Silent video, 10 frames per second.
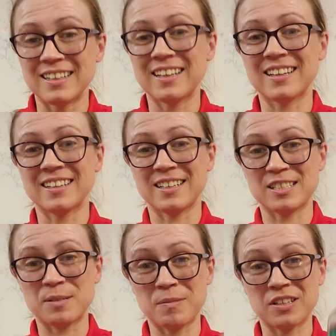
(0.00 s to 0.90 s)
And
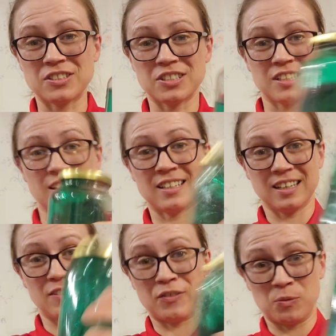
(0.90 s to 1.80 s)
not to mention,
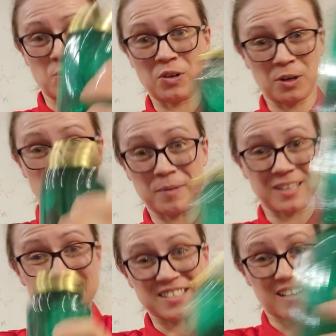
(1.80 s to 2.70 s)
if one arm
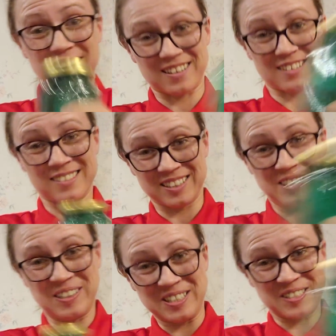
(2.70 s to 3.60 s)
gets tired,
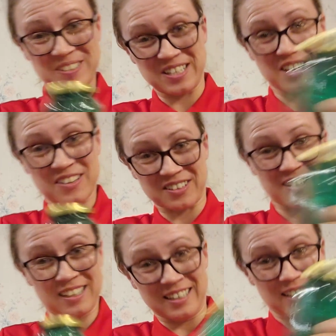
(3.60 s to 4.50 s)
you can do the other.